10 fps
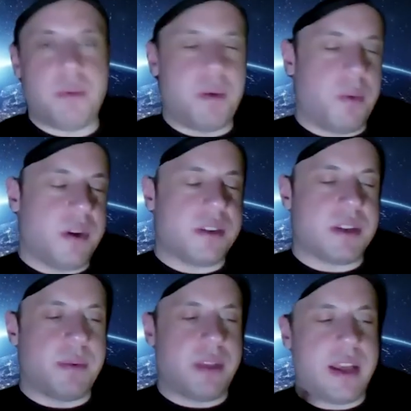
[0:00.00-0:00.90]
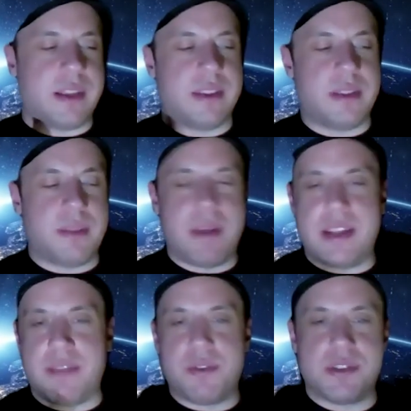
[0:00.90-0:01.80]
what are some of like the main
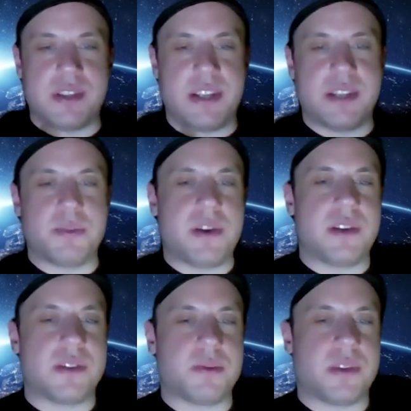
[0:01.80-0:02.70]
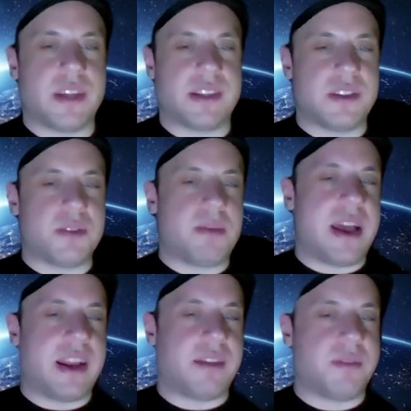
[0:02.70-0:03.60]
differences in the experience with like the
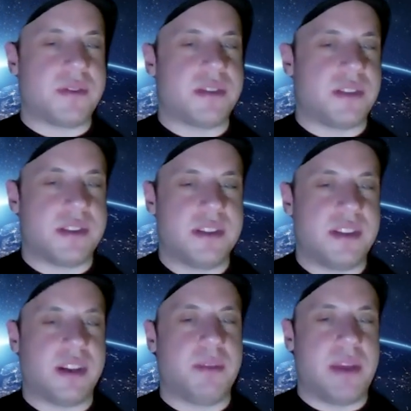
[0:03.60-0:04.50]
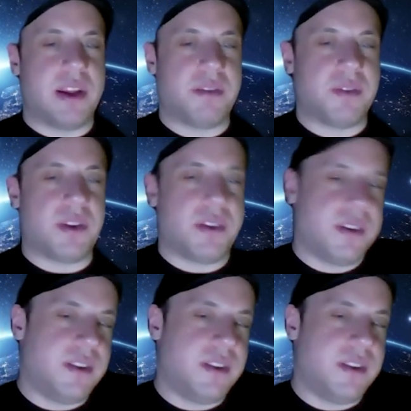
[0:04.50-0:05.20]
dramatic versus the comedic for you?